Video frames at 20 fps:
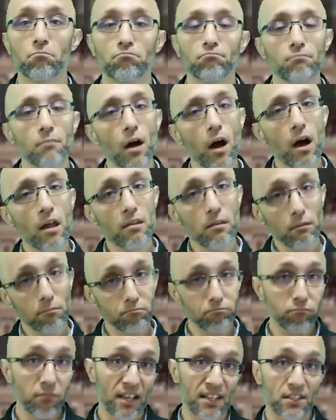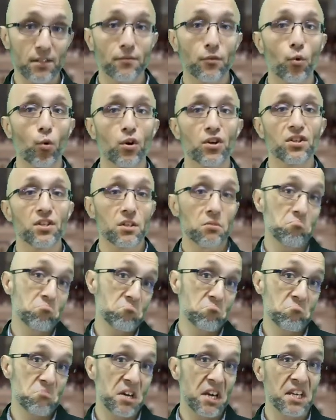Unless, of course,
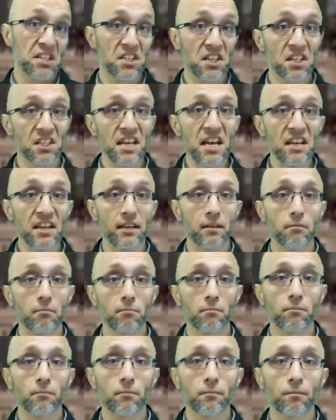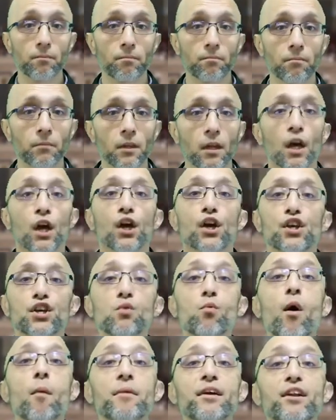it gets extended. You
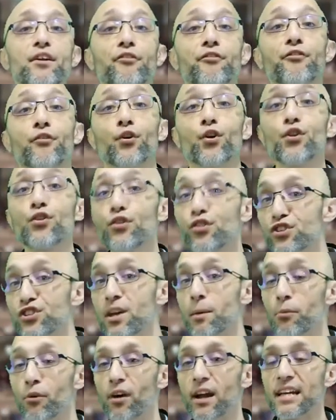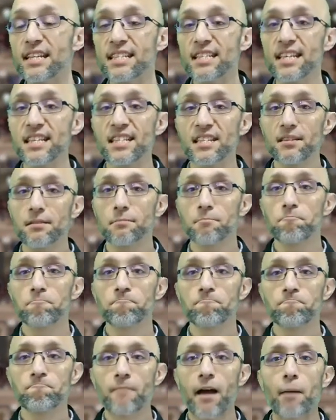want me to further summarize this?
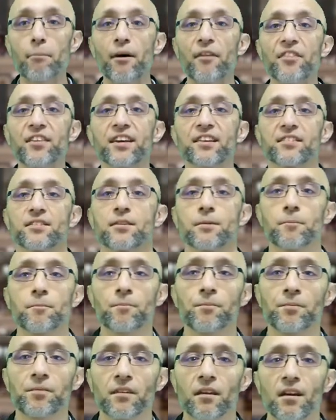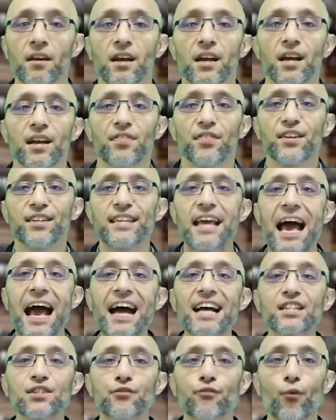How about this? The
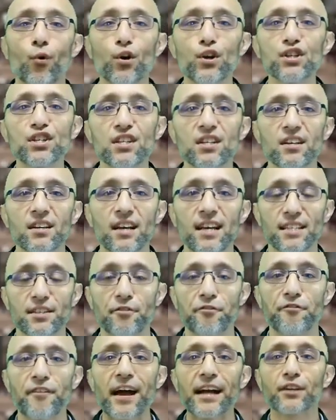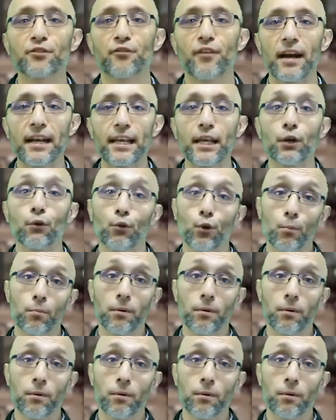task force is a fact-finding group.